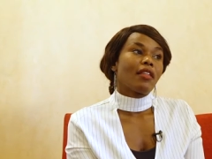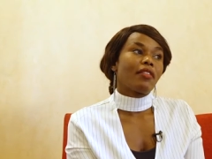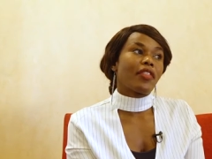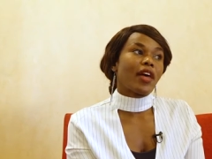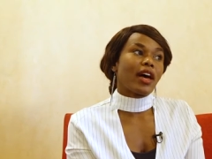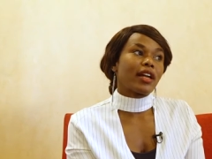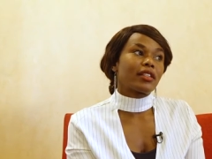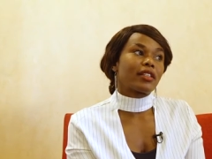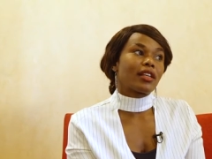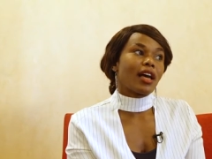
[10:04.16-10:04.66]

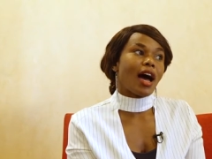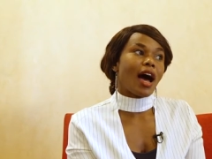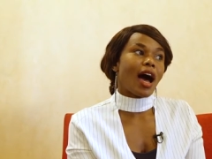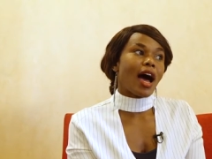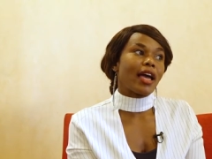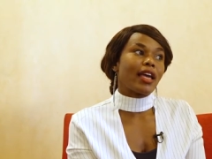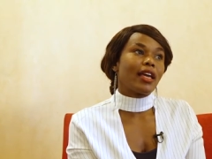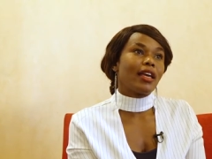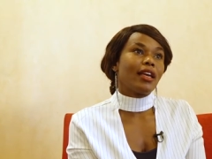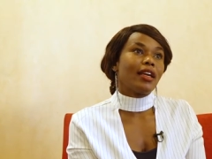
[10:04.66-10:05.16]
that
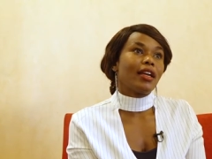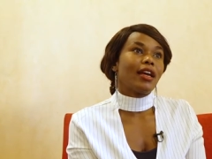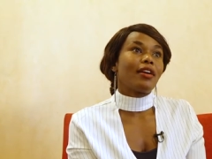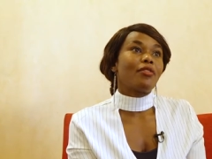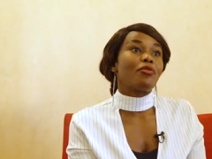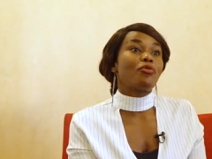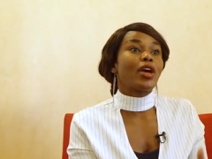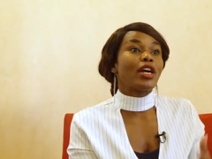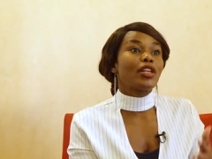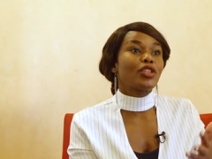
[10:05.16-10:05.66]
I
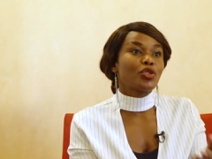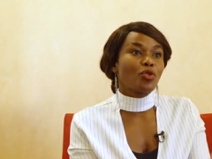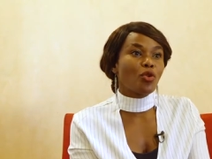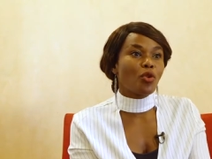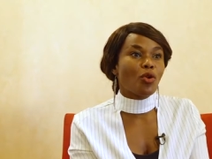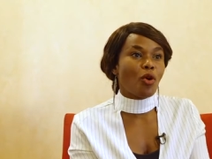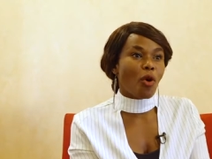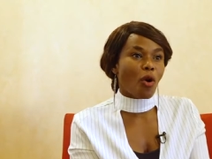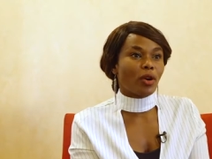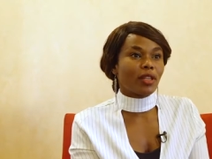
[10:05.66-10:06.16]
ran to
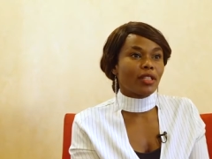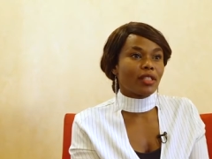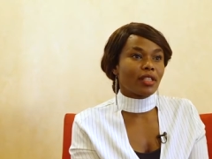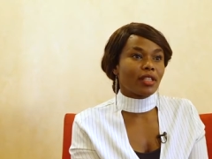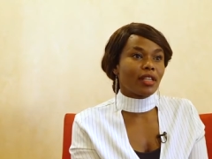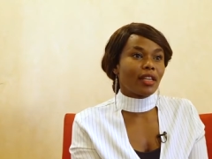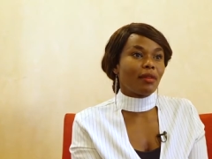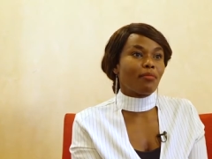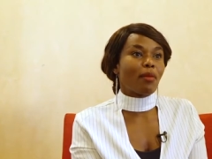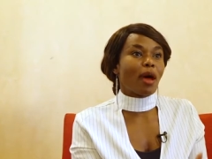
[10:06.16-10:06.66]
God
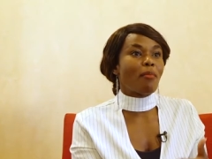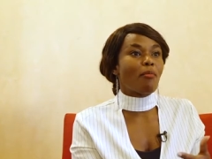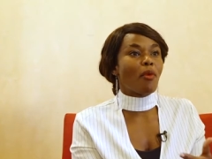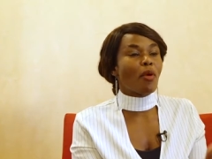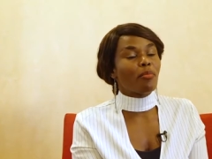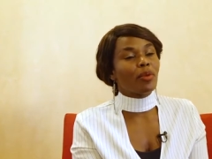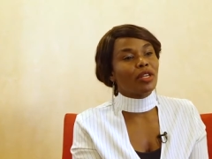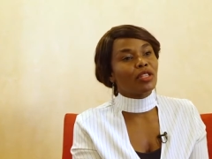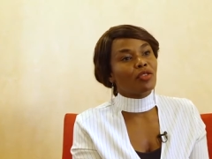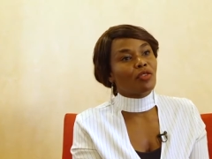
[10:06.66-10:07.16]
in my
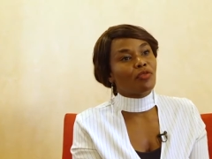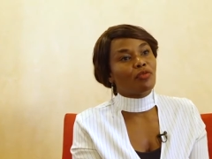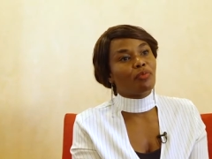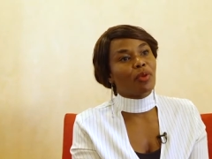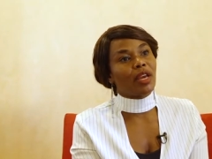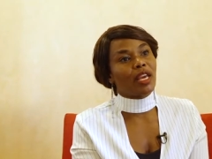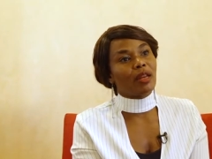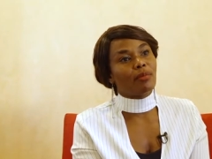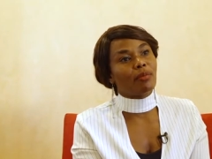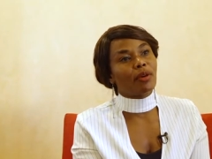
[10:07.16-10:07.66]
moment of
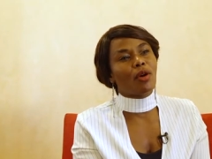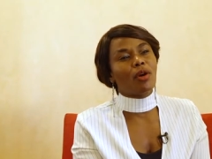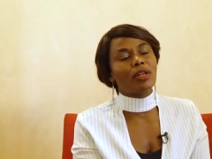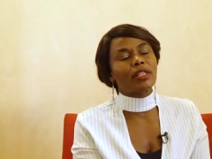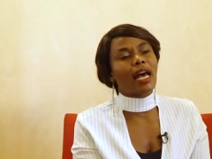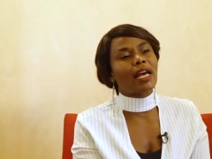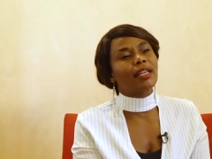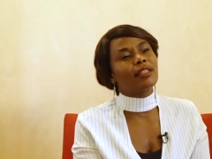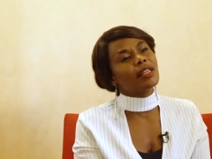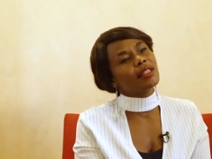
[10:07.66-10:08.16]
pain,
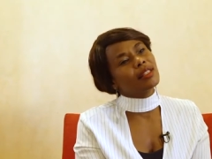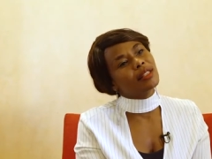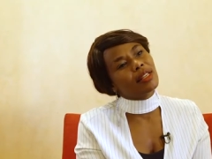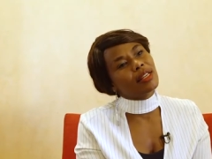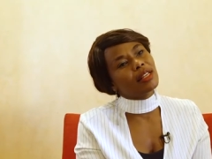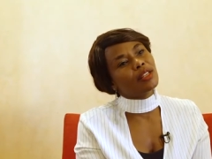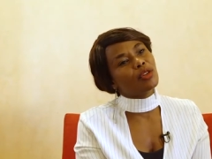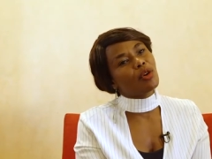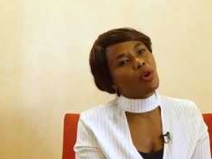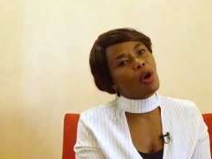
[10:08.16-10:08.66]
because I just
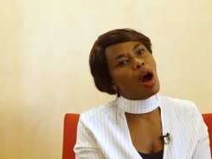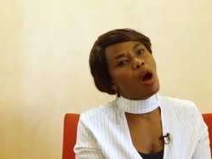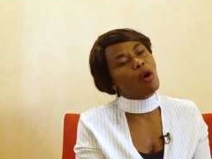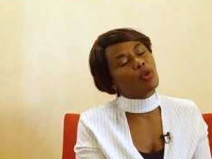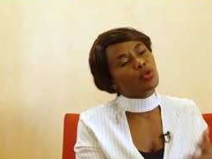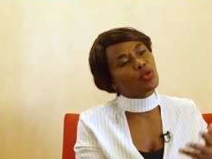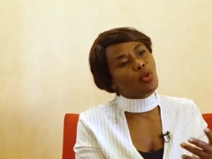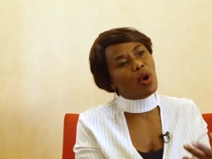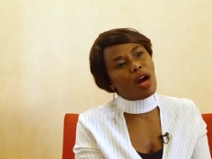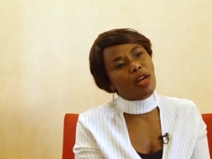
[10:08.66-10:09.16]
didn't know how
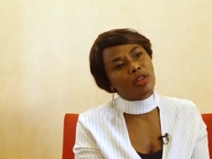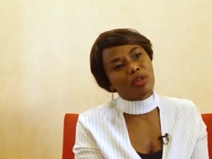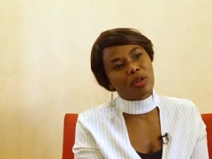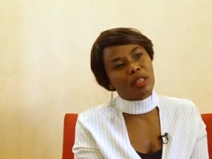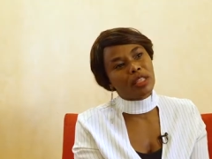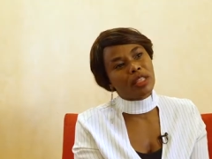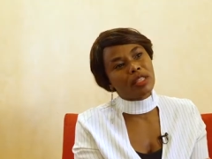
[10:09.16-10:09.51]
to handle